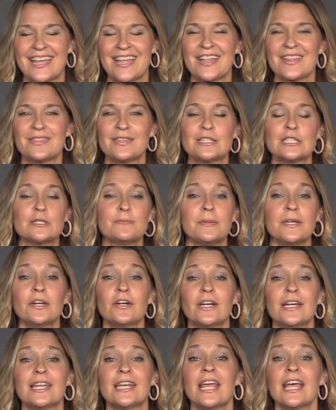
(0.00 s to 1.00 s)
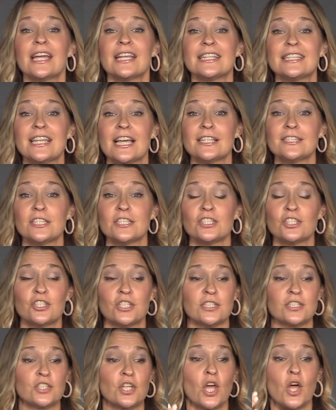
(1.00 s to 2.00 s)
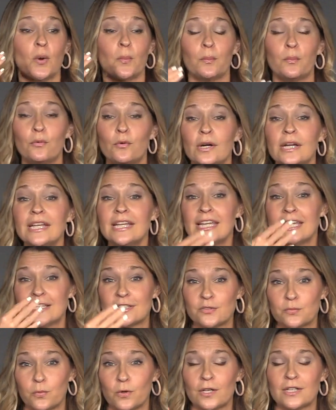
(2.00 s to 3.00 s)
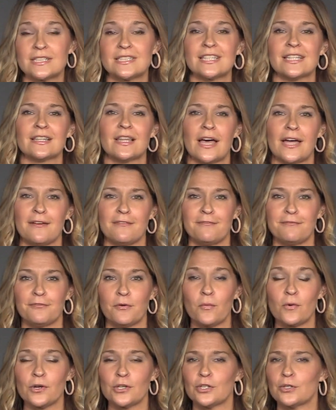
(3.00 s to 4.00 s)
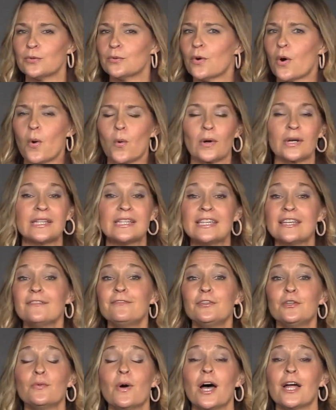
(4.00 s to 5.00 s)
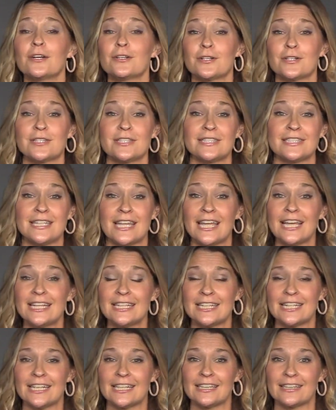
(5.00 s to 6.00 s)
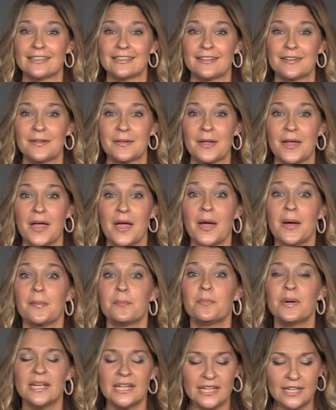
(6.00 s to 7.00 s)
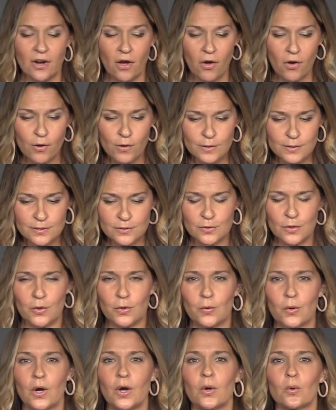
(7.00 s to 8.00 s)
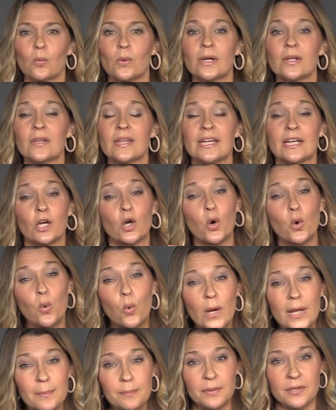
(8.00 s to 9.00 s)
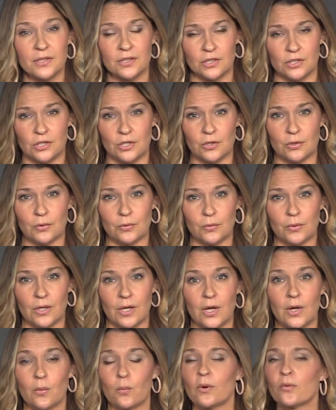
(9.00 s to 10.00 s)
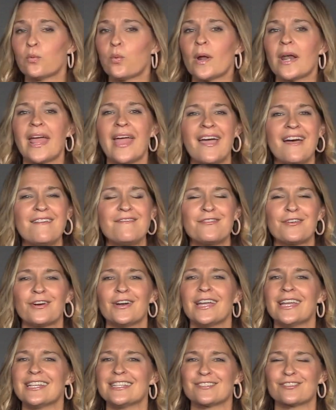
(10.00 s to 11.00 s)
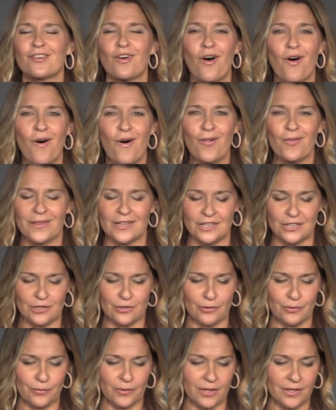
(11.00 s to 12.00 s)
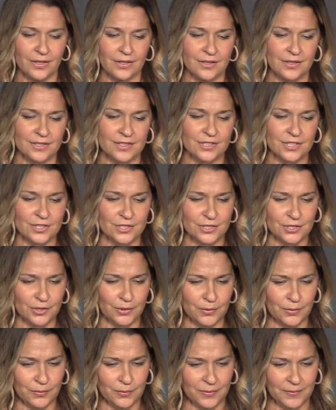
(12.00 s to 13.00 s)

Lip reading: the Spirit doesn't just bring His Word to life for you or give you understanding, but it also will equip you with whatever it is calling you to do.